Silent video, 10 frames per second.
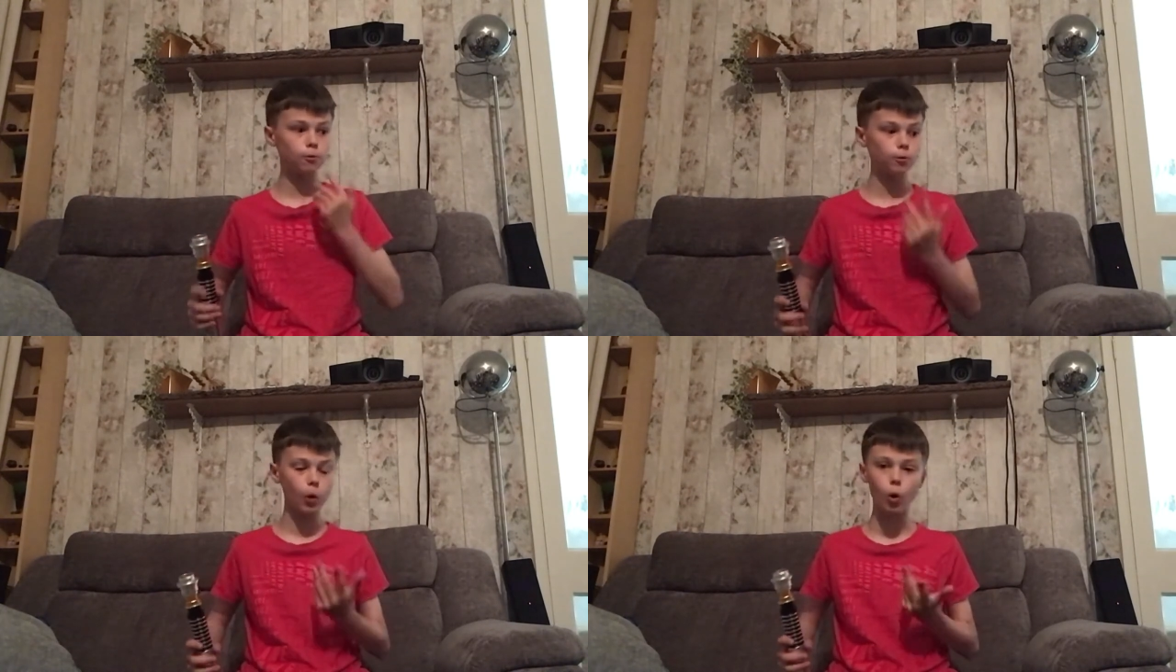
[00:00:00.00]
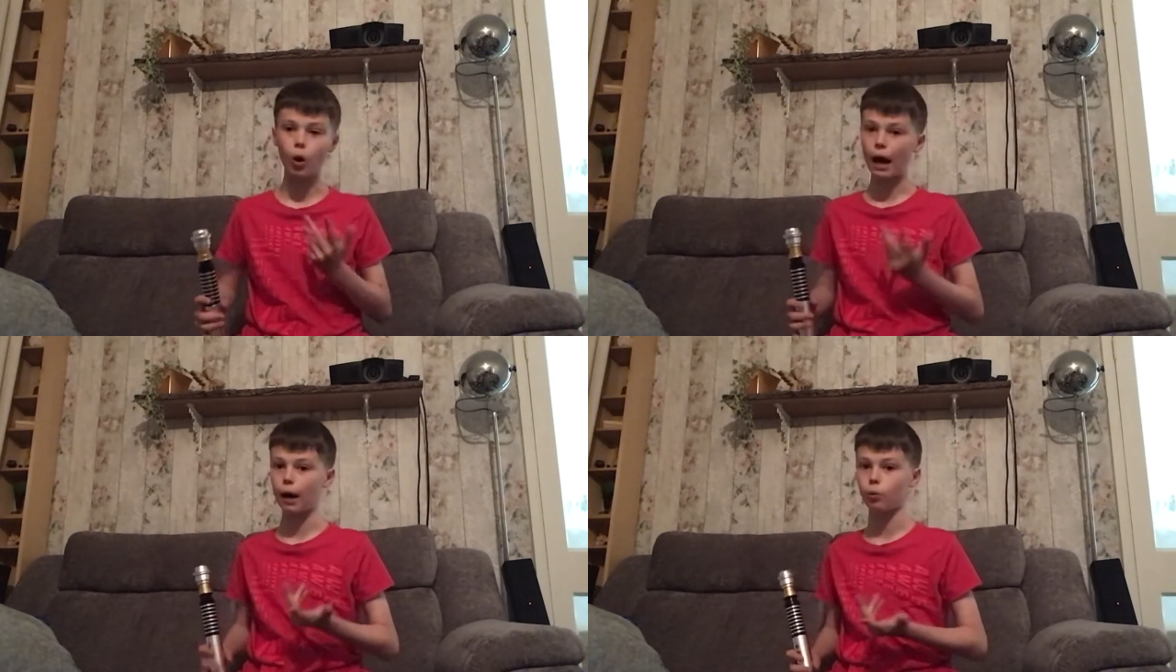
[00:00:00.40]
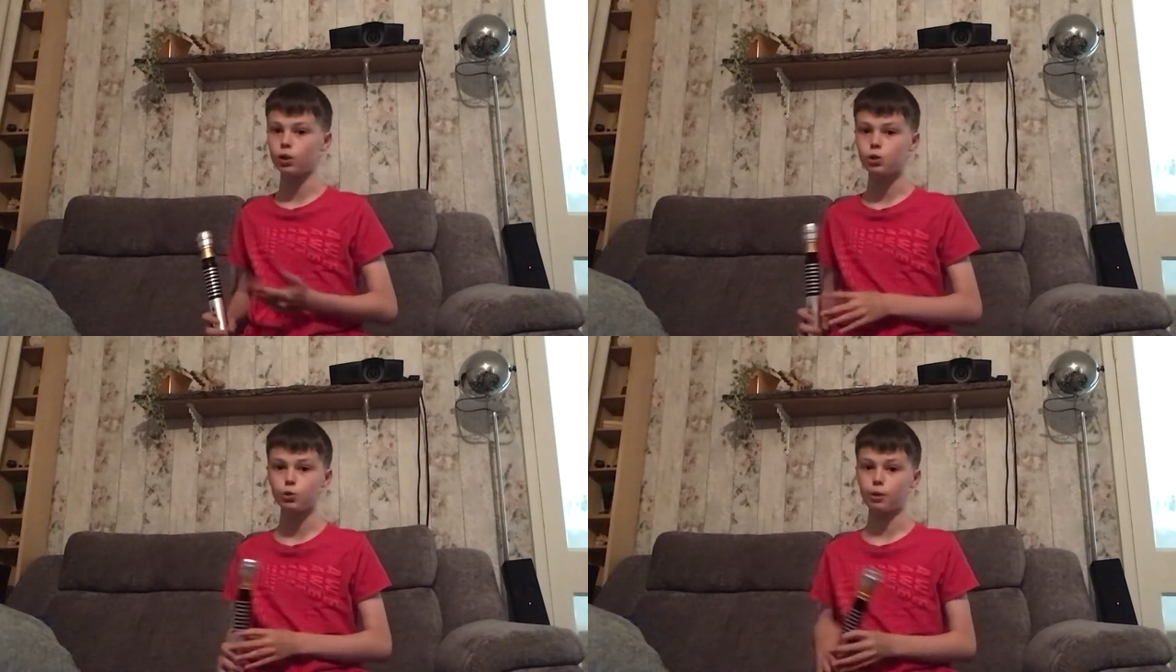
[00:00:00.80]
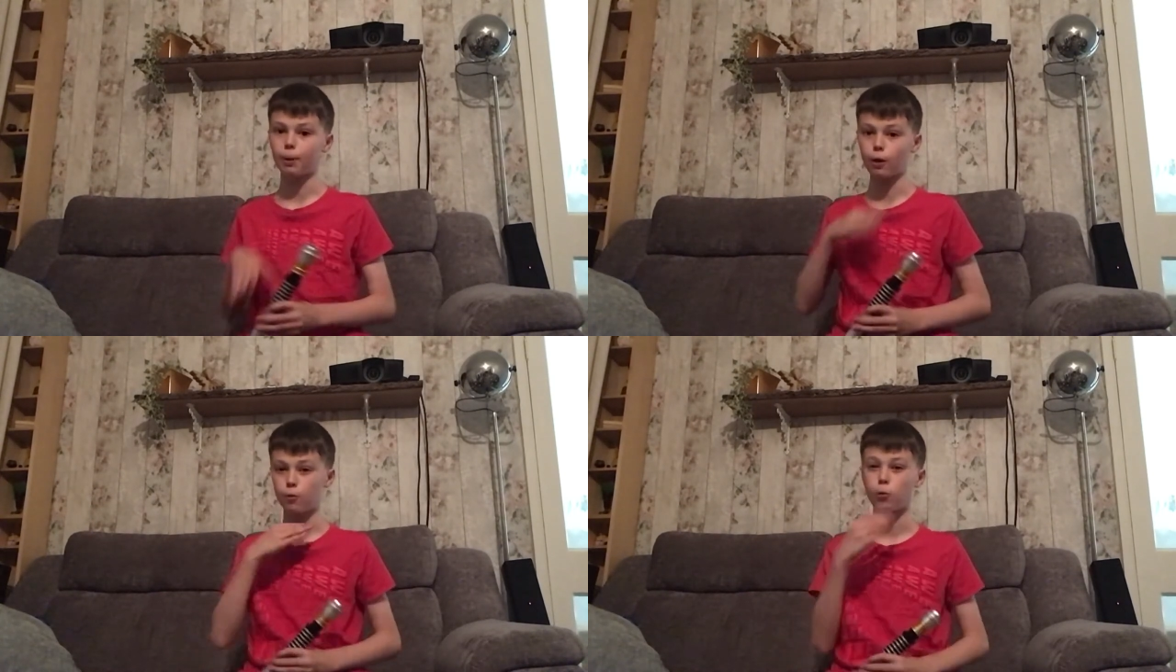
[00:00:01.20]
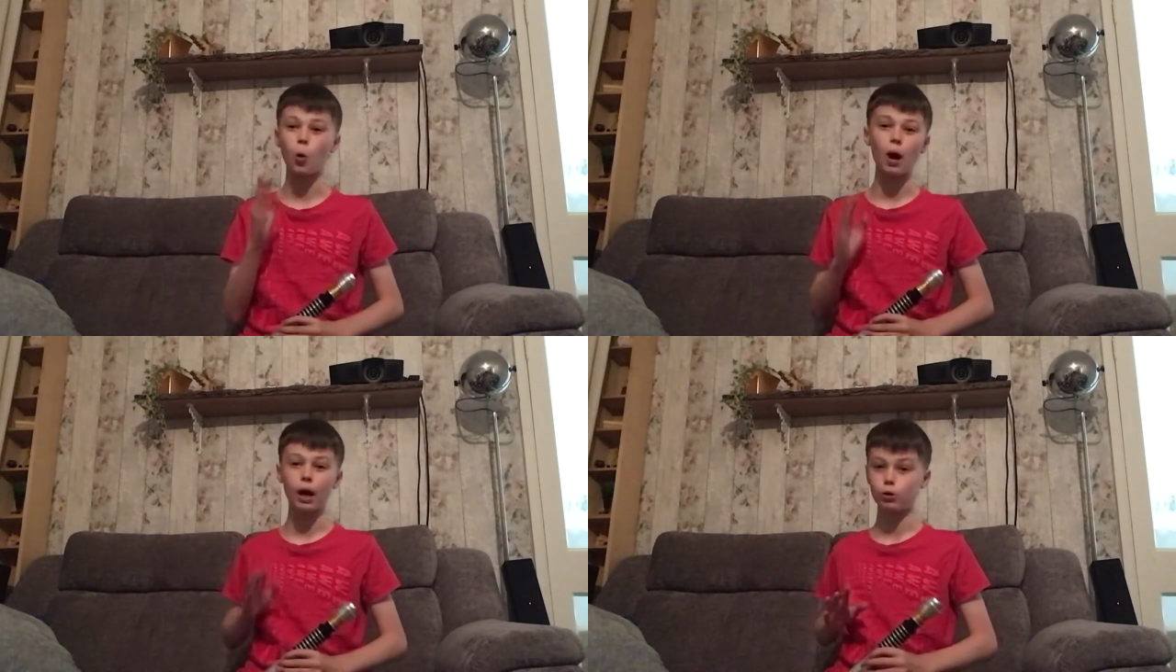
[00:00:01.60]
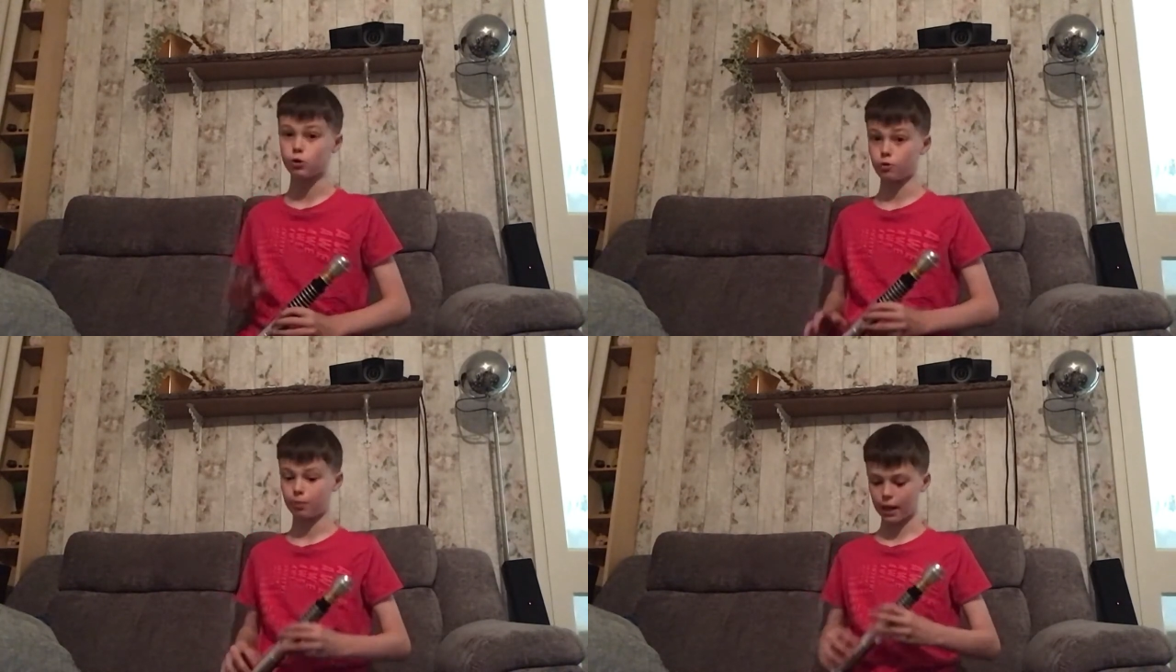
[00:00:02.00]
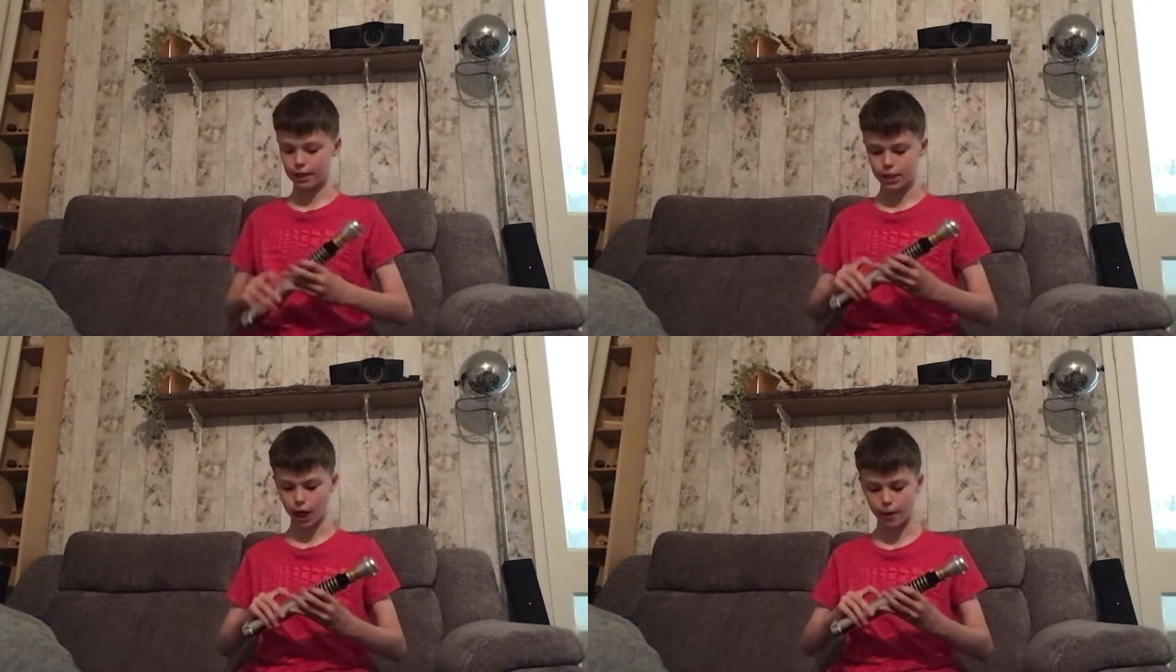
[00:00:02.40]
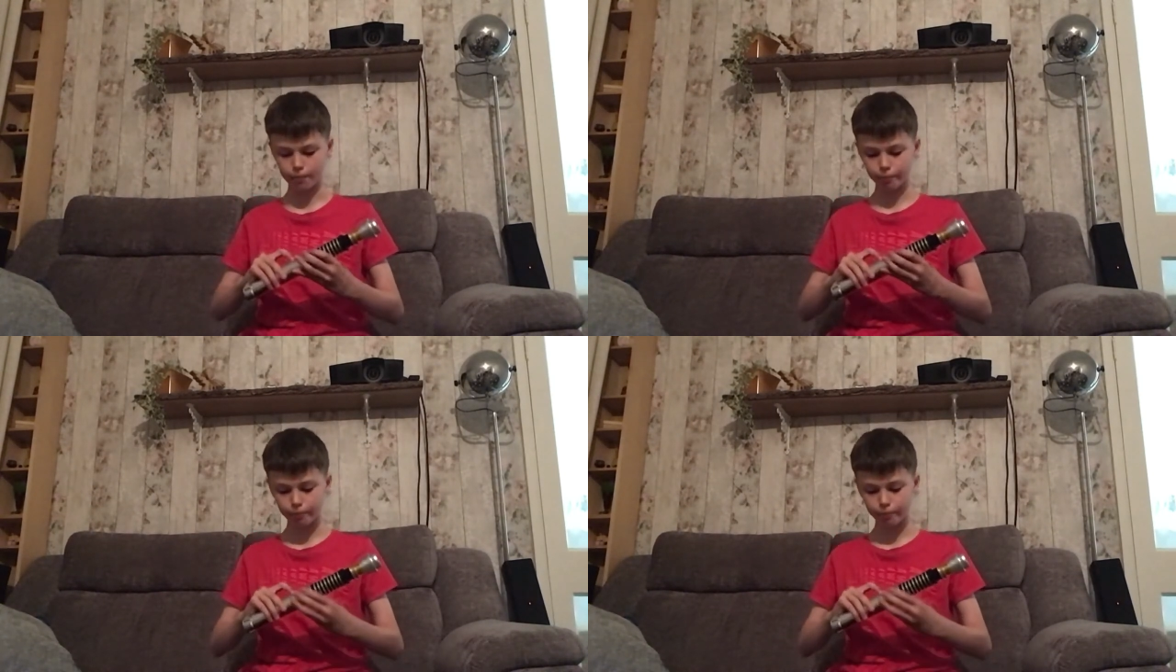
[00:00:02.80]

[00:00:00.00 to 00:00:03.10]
4 hours with about 4 hours of playtime.